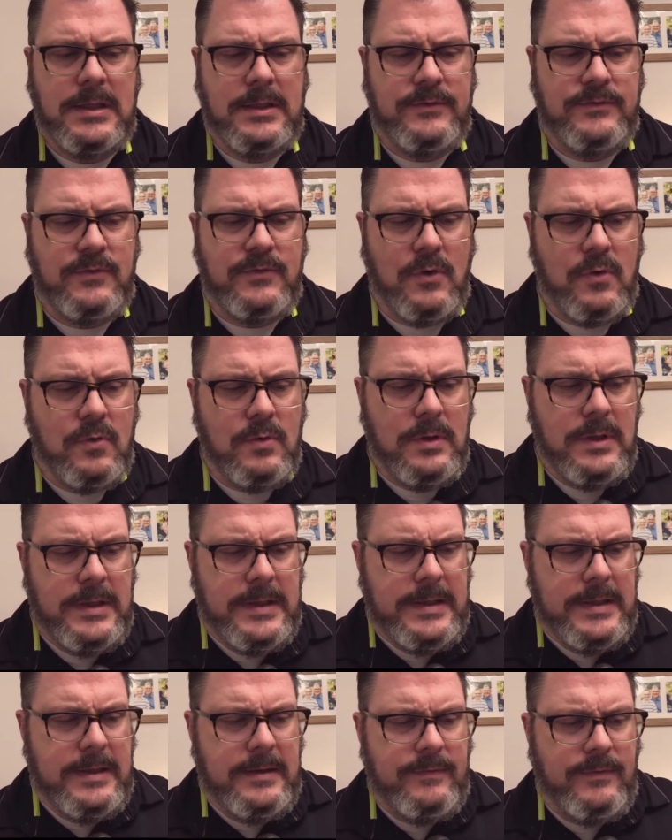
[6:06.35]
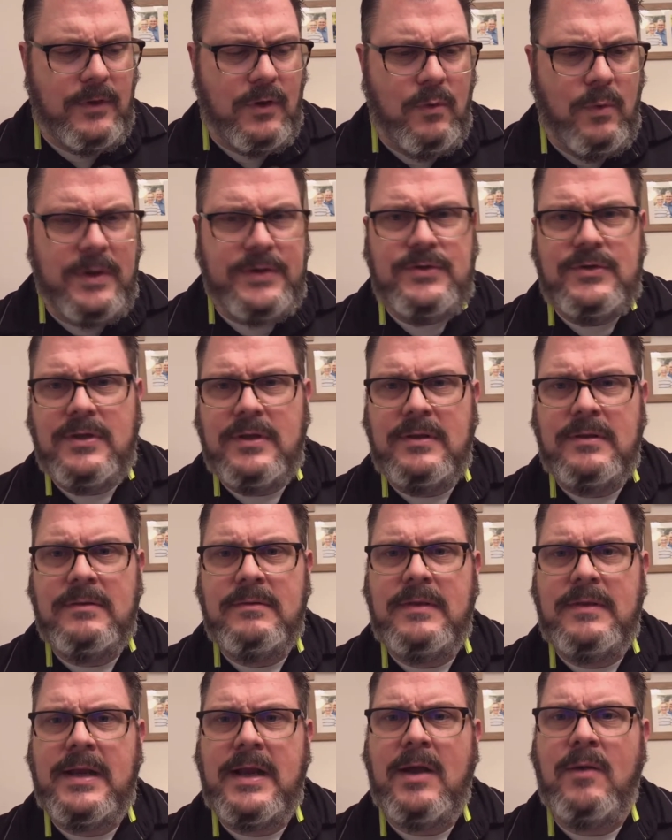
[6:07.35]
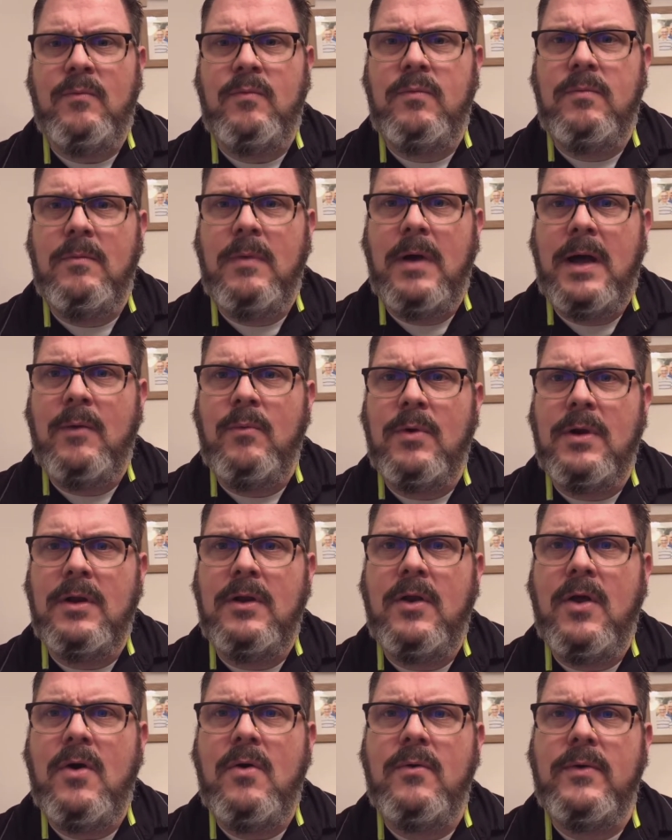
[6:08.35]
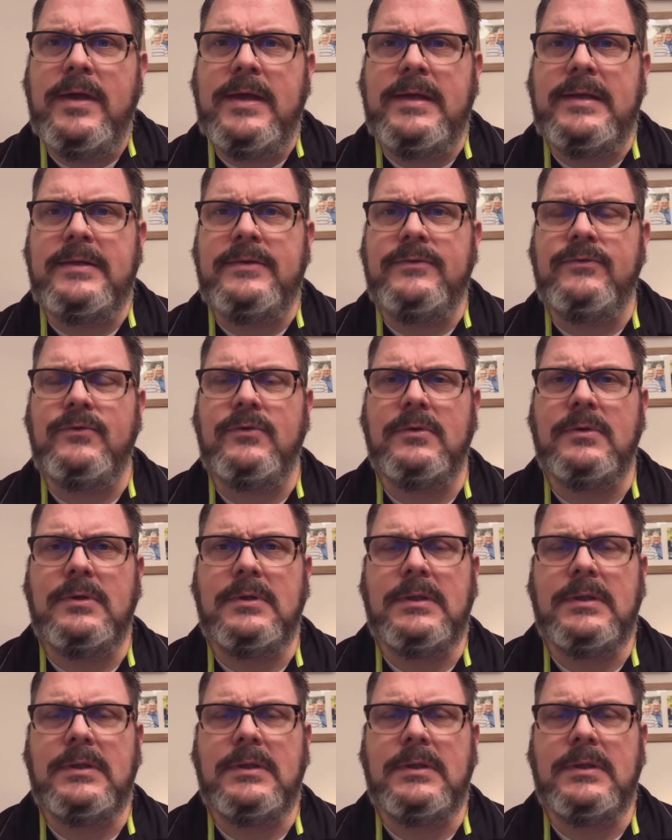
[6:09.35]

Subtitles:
So the question that I want to know is,